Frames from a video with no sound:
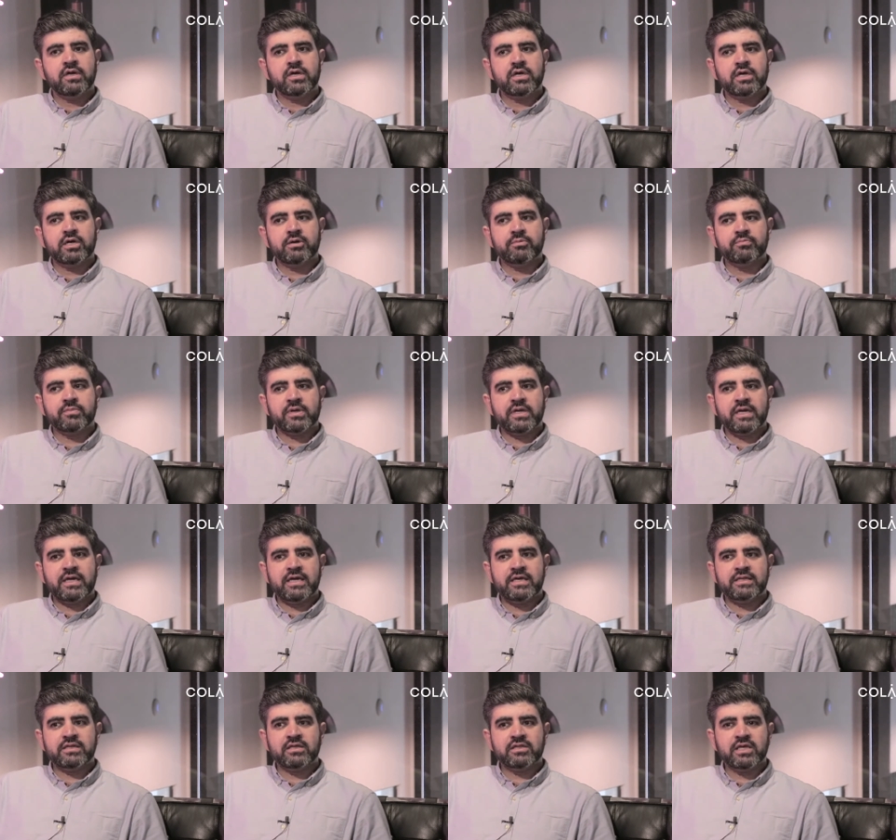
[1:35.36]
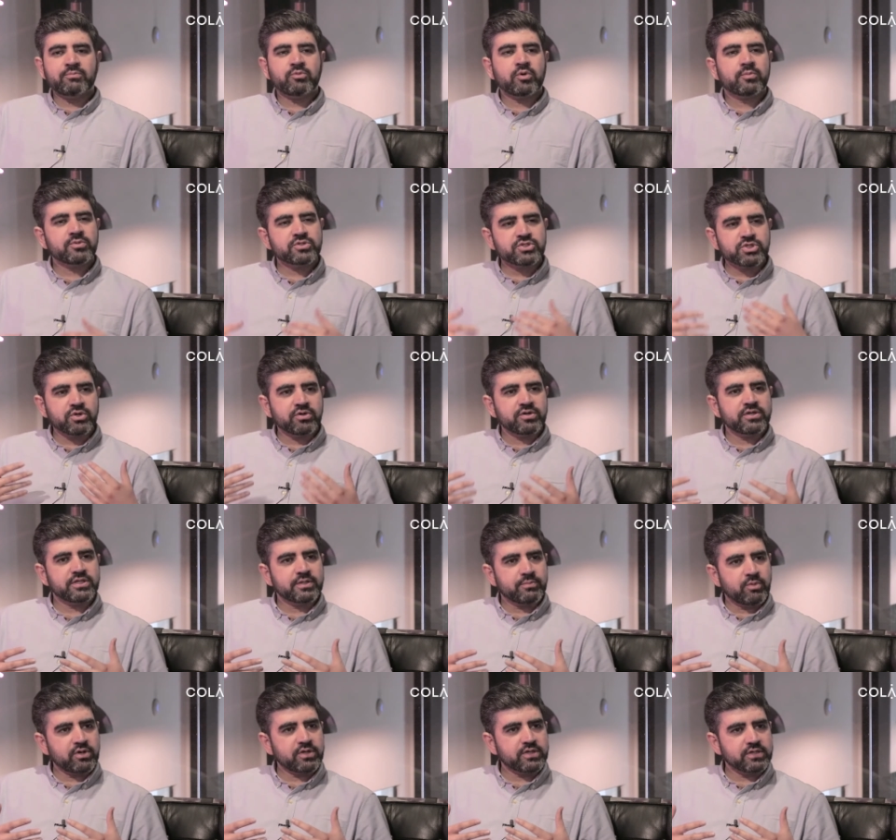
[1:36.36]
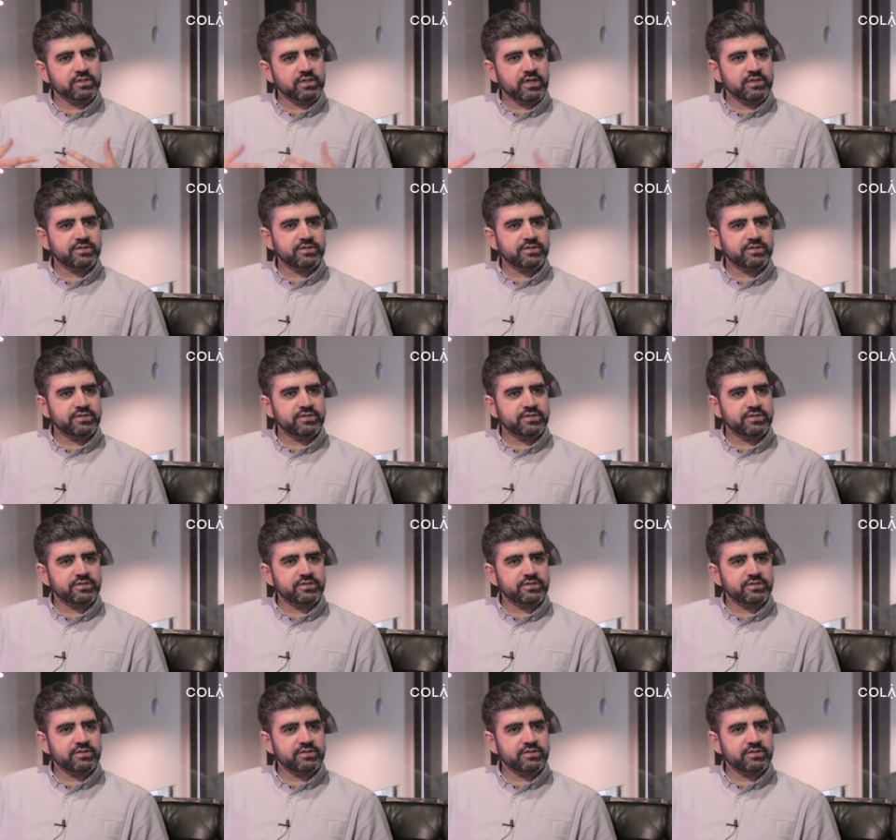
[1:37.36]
um, and a lot more maturity in the market.